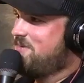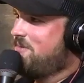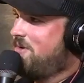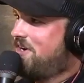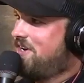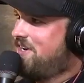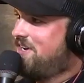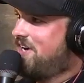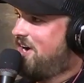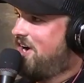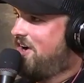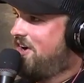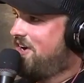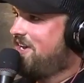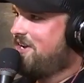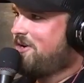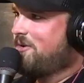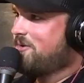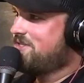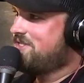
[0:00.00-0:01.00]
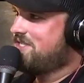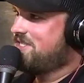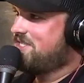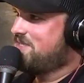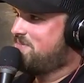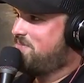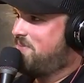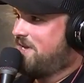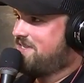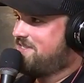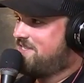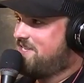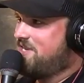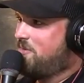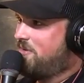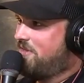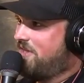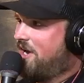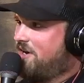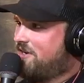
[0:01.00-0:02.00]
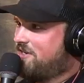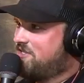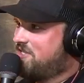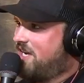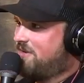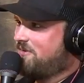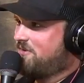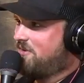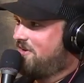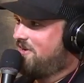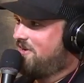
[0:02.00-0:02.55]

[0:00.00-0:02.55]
wanted to hunt it, or was he just pissed that you were there in general?